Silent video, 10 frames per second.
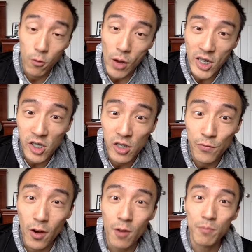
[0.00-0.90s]
you watched this
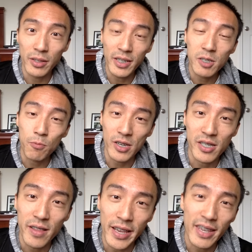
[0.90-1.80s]
far, please press
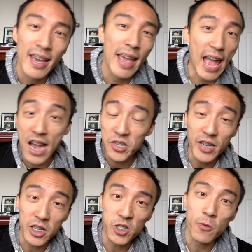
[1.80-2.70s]
a like. As you
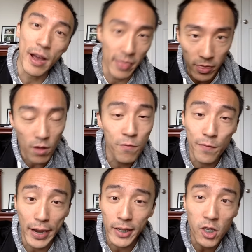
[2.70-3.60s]
guys know, I love
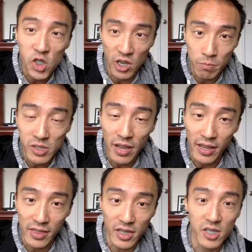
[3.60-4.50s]
finding gems
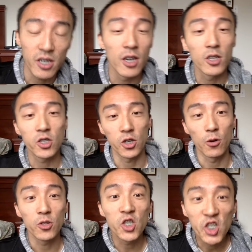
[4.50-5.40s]
like this.
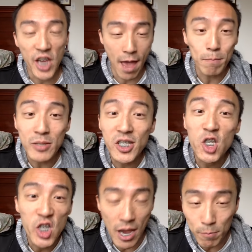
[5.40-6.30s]
So, gems,
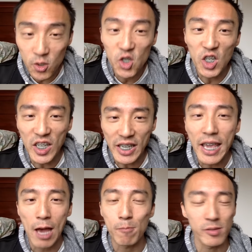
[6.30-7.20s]

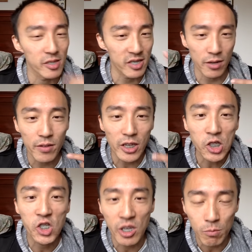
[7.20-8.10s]
G-E-Ms. It sounded
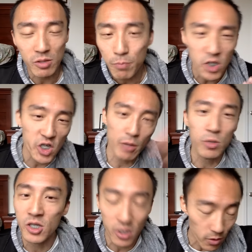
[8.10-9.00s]
like gyms, but gyms
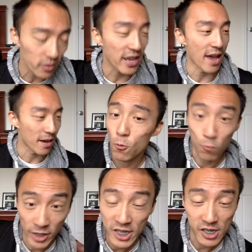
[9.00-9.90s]
still, yeah.
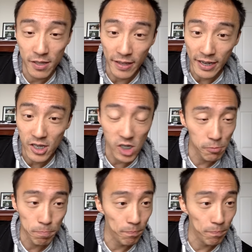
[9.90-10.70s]
Recently, just